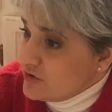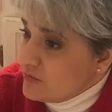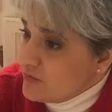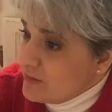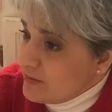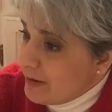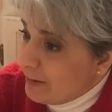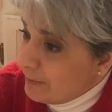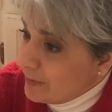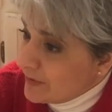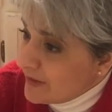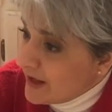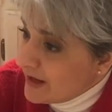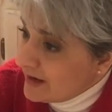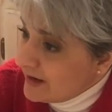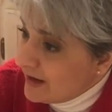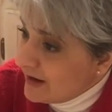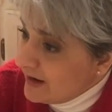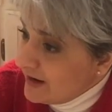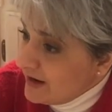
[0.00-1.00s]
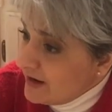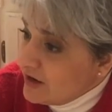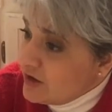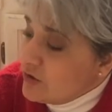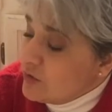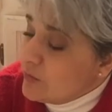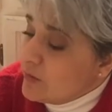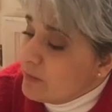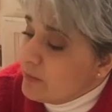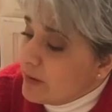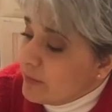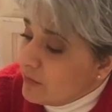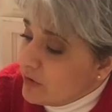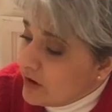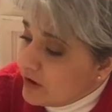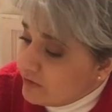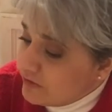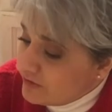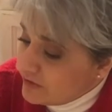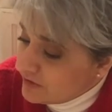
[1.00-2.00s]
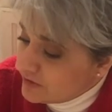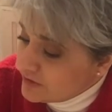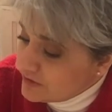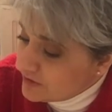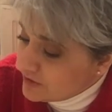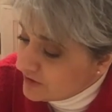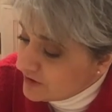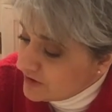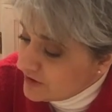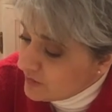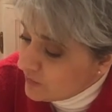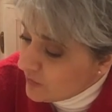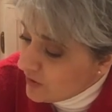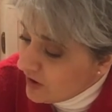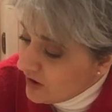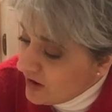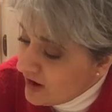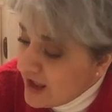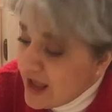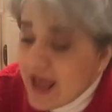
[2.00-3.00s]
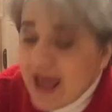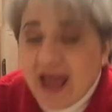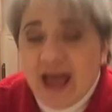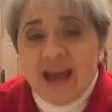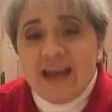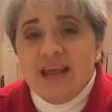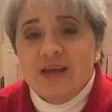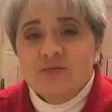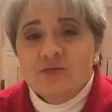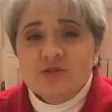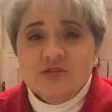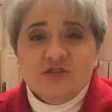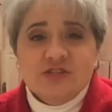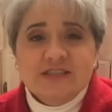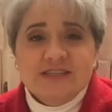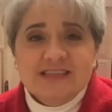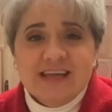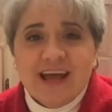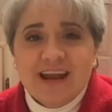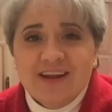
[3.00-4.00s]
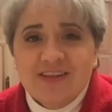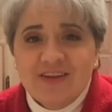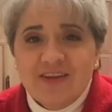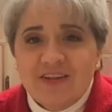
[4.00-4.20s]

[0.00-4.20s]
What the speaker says: you remember that, Yeti? You remember how filthy dirty you were? And he was just standing